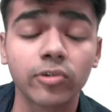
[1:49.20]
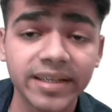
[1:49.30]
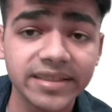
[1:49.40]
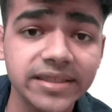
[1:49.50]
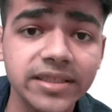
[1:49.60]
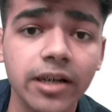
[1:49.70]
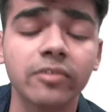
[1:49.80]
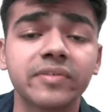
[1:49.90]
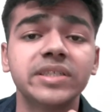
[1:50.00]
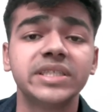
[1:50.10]
agents are
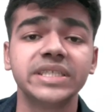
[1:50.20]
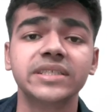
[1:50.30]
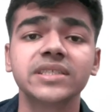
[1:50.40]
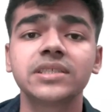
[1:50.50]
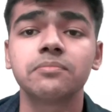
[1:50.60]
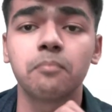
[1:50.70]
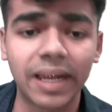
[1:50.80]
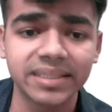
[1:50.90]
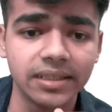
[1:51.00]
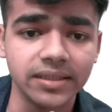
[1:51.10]
of the genus
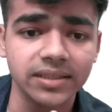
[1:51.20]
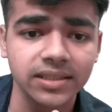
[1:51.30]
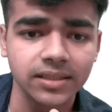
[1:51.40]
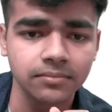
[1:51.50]
Bacillus,